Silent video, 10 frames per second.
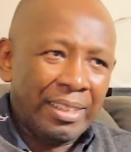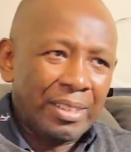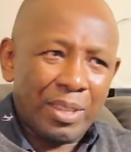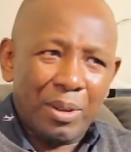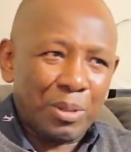
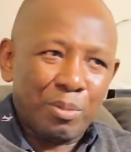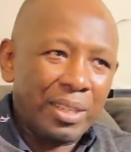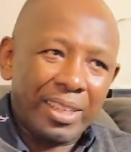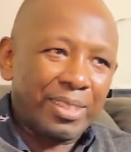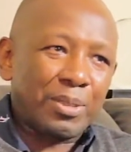So that was me
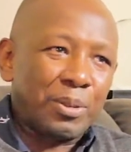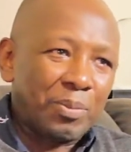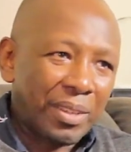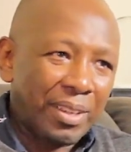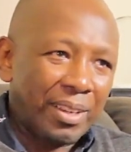in high school.
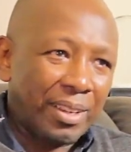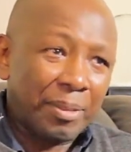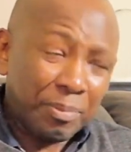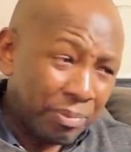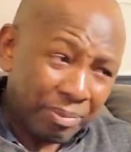Uh,
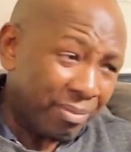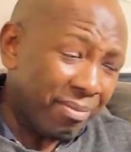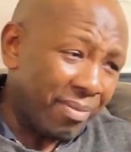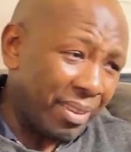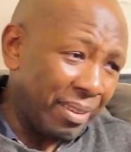
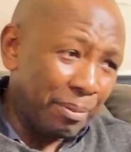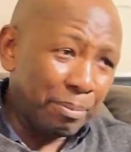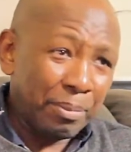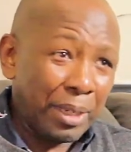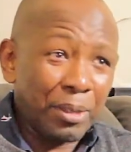
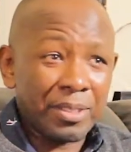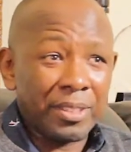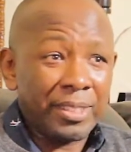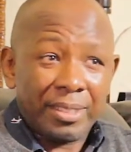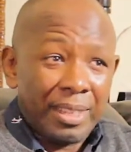by God's
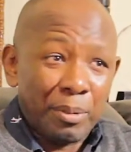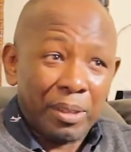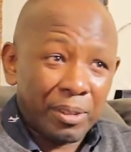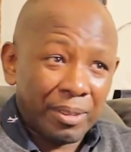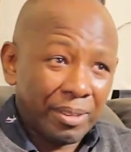grace, I
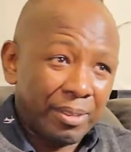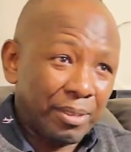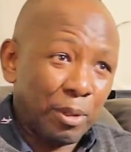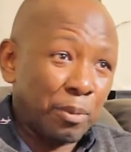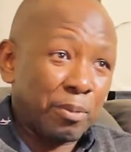mean, got
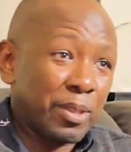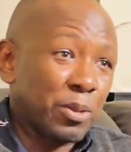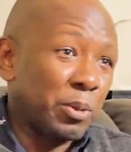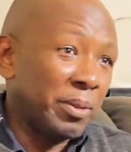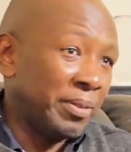top of my
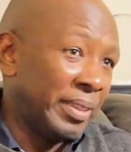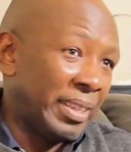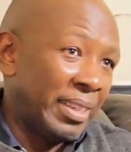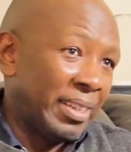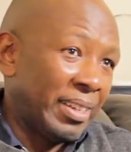school.
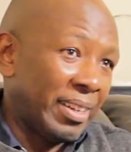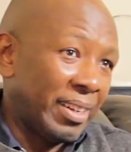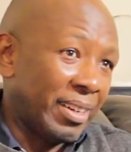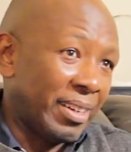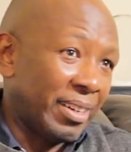
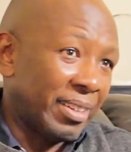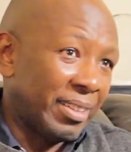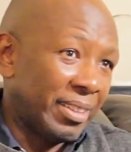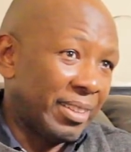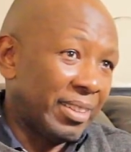Uh, you were
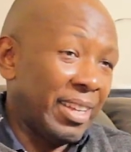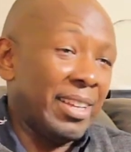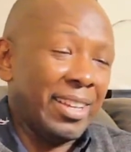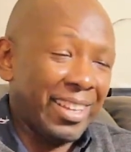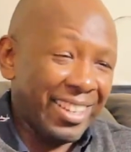top of your
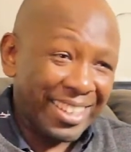school. Uh,